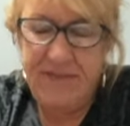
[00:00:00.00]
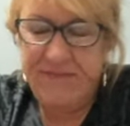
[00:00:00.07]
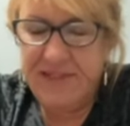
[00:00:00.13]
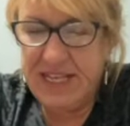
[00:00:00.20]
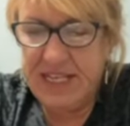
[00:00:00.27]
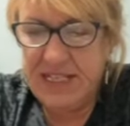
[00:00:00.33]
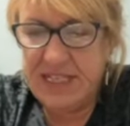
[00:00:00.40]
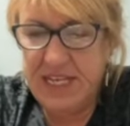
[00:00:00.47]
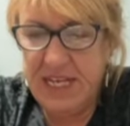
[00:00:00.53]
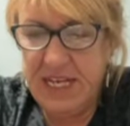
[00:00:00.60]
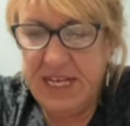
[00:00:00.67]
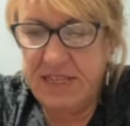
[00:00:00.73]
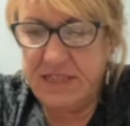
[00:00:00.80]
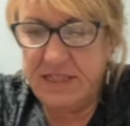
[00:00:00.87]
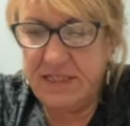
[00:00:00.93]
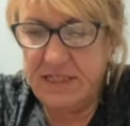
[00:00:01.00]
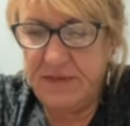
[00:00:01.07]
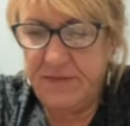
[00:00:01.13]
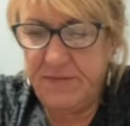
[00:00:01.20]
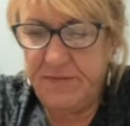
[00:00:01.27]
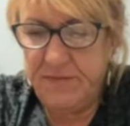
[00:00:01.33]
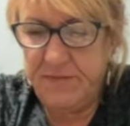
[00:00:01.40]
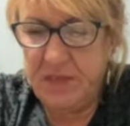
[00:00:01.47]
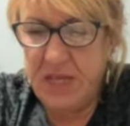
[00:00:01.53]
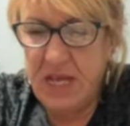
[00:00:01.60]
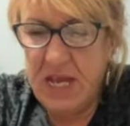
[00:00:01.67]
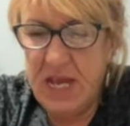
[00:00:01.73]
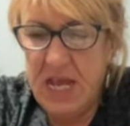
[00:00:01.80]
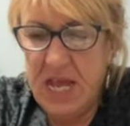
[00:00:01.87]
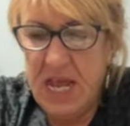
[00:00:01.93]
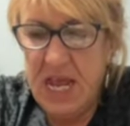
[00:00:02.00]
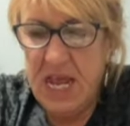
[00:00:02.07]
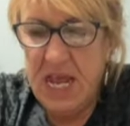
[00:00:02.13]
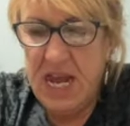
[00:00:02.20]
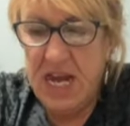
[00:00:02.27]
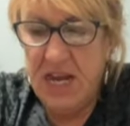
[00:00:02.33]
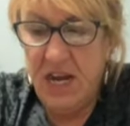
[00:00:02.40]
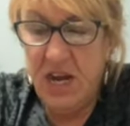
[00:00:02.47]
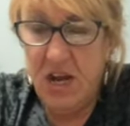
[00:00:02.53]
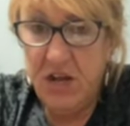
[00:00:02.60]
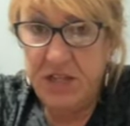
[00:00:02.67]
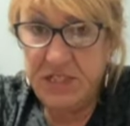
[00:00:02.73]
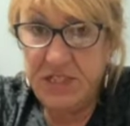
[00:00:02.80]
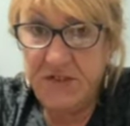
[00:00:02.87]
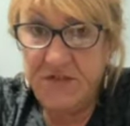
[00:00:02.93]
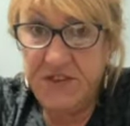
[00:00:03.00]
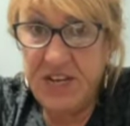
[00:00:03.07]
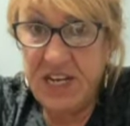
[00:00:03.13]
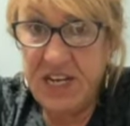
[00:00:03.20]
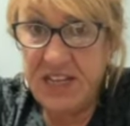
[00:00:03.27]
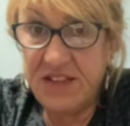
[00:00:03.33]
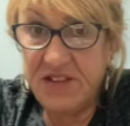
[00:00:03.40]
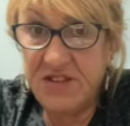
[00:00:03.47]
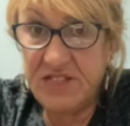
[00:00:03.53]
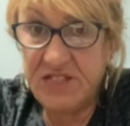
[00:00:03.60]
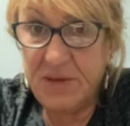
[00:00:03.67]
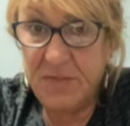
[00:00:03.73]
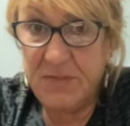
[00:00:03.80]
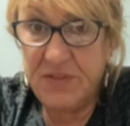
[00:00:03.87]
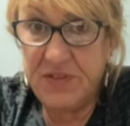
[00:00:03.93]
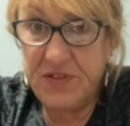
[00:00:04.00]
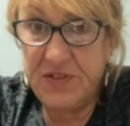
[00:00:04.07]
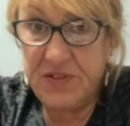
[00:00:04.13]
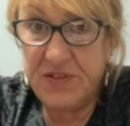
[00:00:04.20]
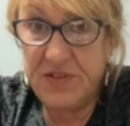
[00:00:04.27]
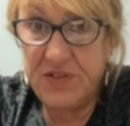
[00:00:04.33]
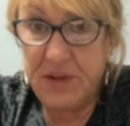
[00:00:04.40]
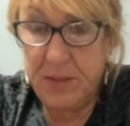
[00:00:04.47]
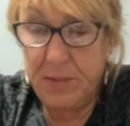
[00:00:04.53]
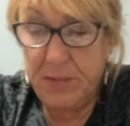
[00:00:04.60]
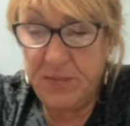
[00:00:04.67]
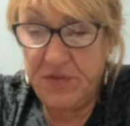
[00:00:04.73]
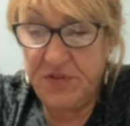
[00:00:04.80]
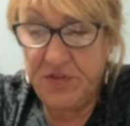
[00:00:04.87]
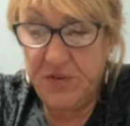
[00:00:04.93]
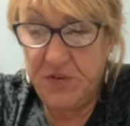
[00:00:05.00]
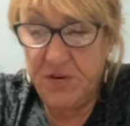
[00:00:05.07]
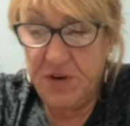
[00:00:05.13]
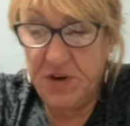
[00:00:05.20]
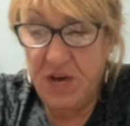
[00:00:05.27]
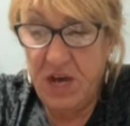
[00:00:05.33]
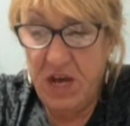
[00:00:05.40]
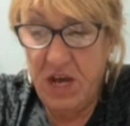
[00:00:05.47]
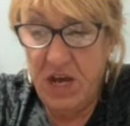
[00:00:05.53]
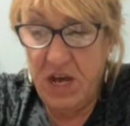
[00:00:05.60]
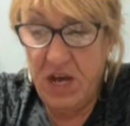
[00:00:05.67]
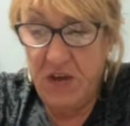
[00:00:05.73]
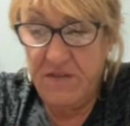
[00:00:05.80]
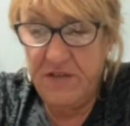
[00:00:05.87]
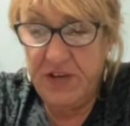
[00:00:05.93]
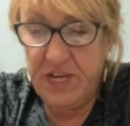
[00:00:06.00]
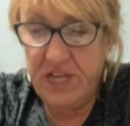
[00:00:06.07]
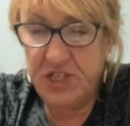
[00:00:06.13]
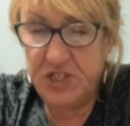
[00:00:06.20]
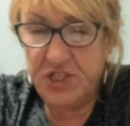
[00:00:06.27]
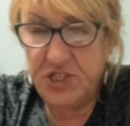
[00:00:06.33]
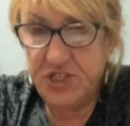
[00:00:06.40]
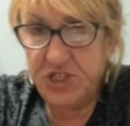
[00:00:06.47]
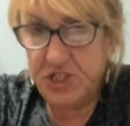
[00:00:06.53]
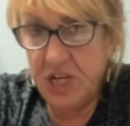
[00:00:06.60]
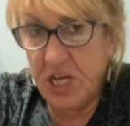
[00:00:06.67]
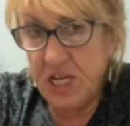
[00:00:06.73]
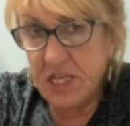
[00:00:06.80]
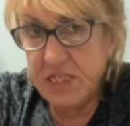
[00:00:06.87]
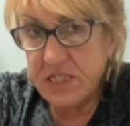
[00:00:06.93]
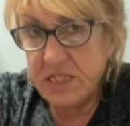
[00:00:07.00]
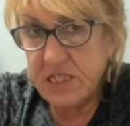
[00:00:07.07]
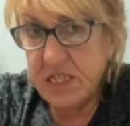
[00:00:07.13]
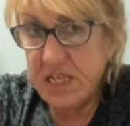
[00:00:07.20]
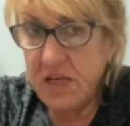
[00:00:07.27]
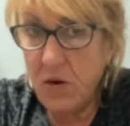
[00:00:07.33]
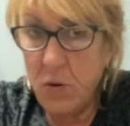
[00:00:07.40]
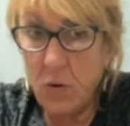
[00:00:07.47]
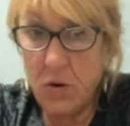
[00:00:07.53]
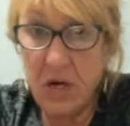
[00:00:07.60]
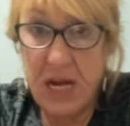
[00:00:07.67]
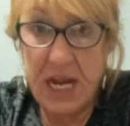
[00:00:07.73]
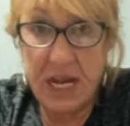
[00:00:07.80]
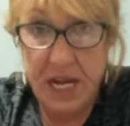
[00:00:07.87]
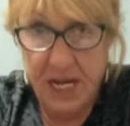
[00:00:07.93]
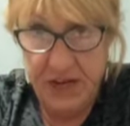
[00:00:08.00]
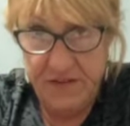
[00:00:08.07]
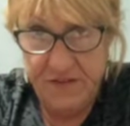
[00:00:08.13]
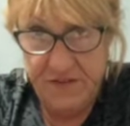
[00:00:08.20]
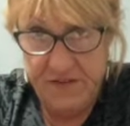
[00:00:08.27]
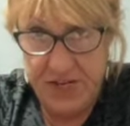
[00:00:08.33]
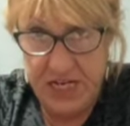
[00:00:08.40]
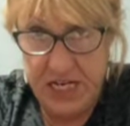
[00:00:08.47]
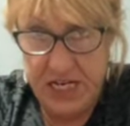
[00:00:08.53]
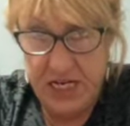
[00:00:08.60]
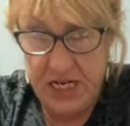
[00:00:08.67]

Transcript: This is. And I also feel like there's some sort of jealousy or envy.